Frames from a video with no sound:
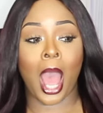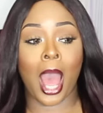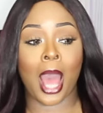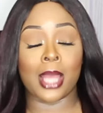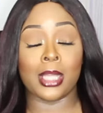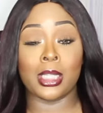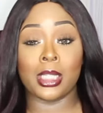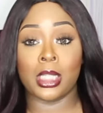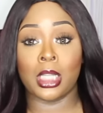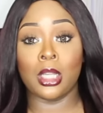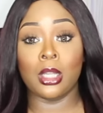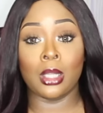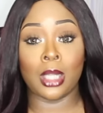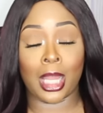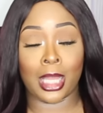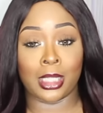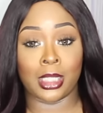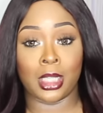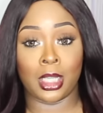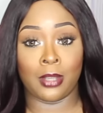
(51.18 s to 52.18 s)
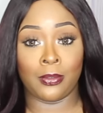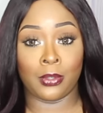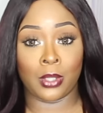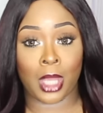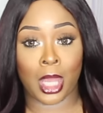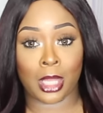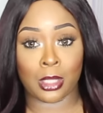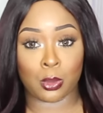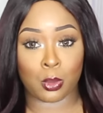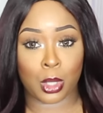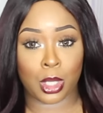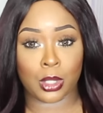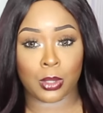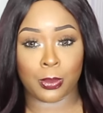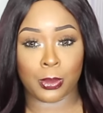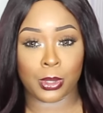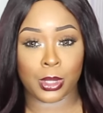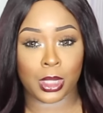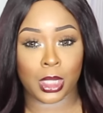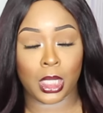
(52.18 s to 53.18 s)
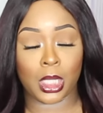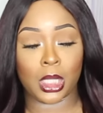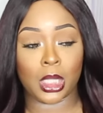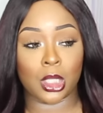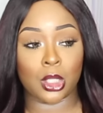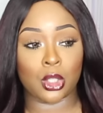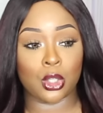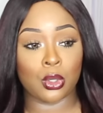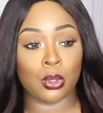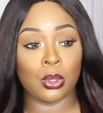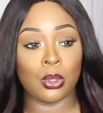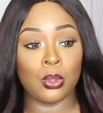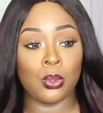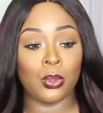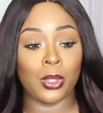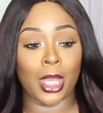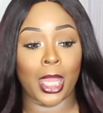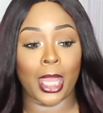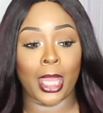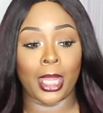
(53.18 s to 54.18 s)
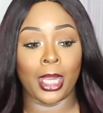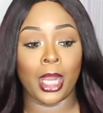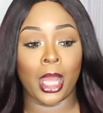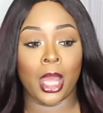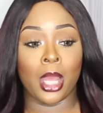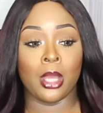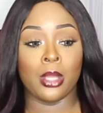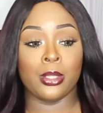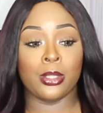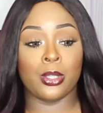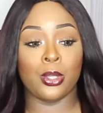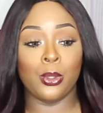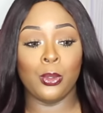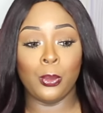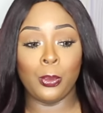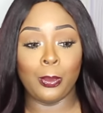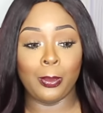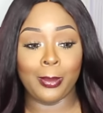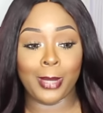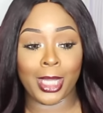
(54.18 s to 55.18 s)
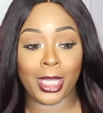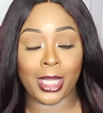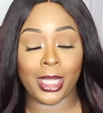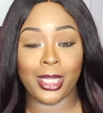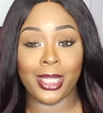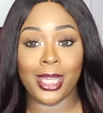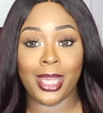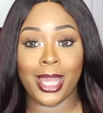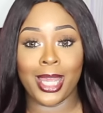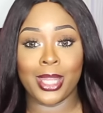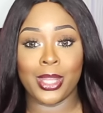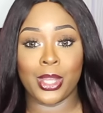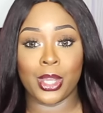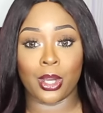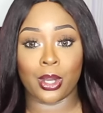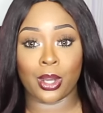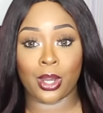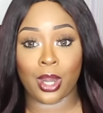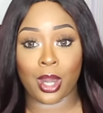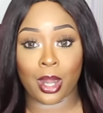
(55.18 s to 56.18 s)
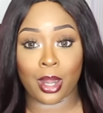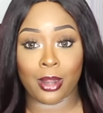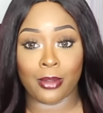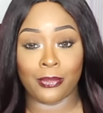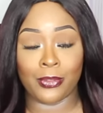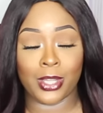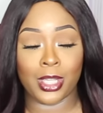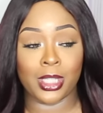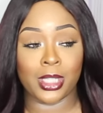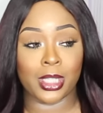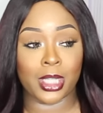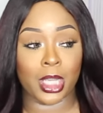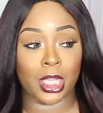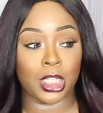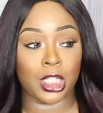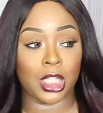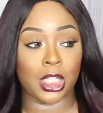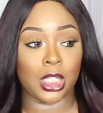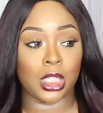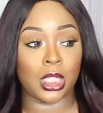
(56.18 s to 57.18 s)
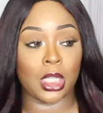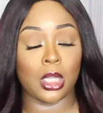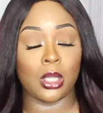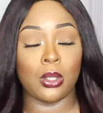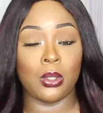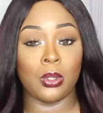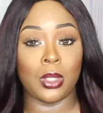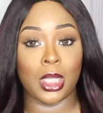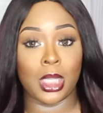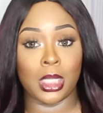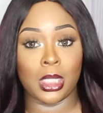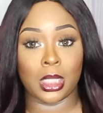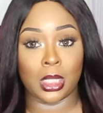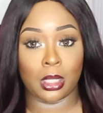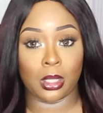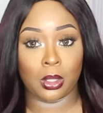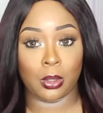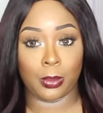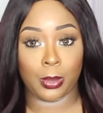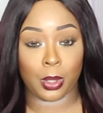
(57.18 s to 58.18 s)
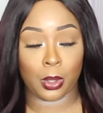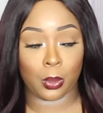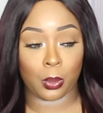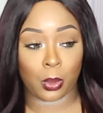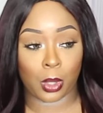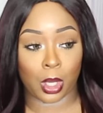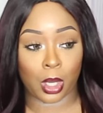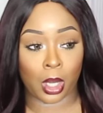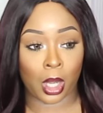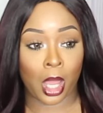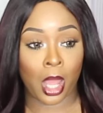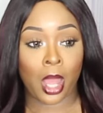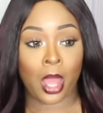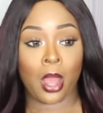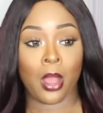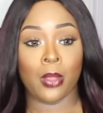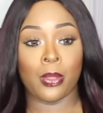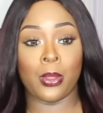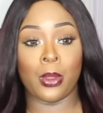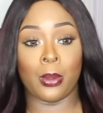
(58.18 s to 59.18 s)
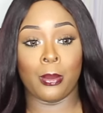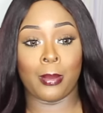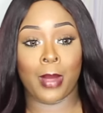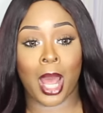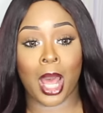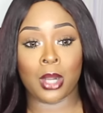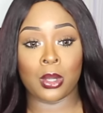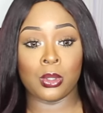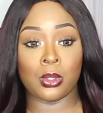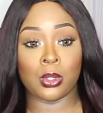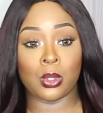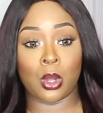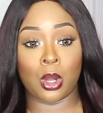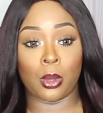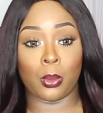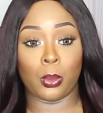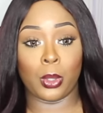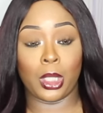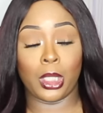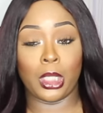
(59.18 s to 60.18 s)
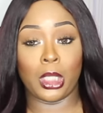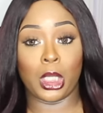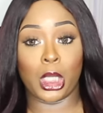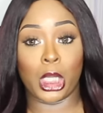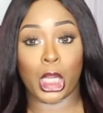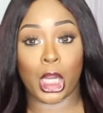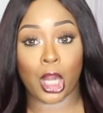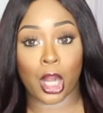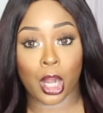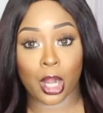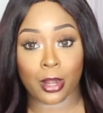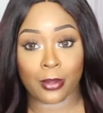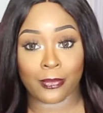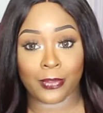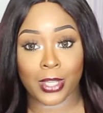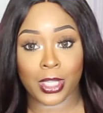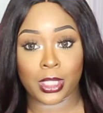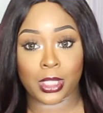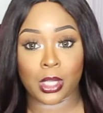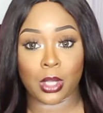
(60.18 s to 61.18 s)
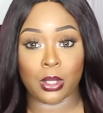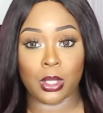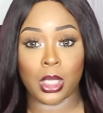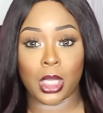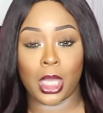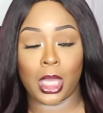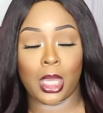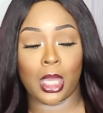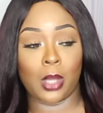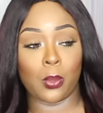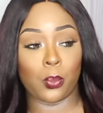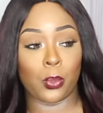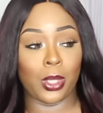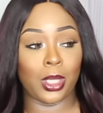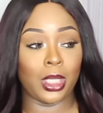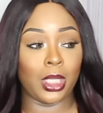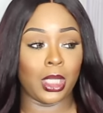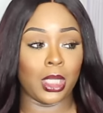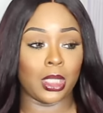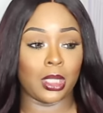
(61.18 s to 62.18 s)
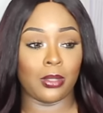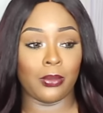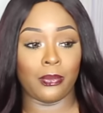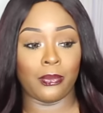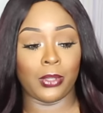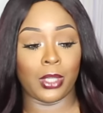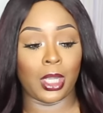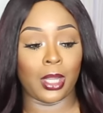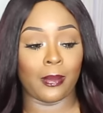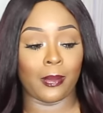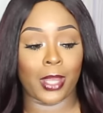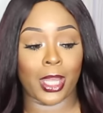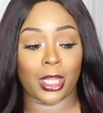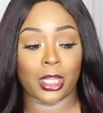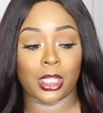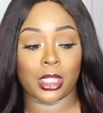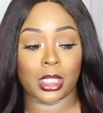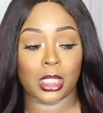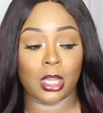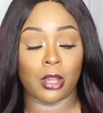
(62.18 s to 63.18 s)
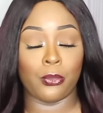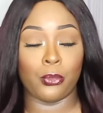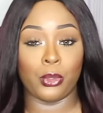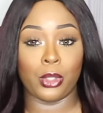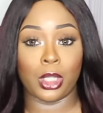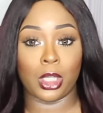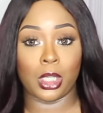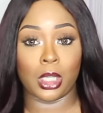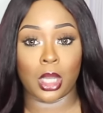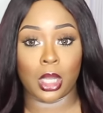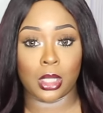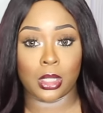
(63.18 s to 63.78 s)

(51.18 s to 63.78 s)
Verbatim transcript: I still like to give you guys 100% the truth, and to me their curvy section still needs a little bit of work. Their models aren't really curvy, so you can't really get the feel of how the stuff will look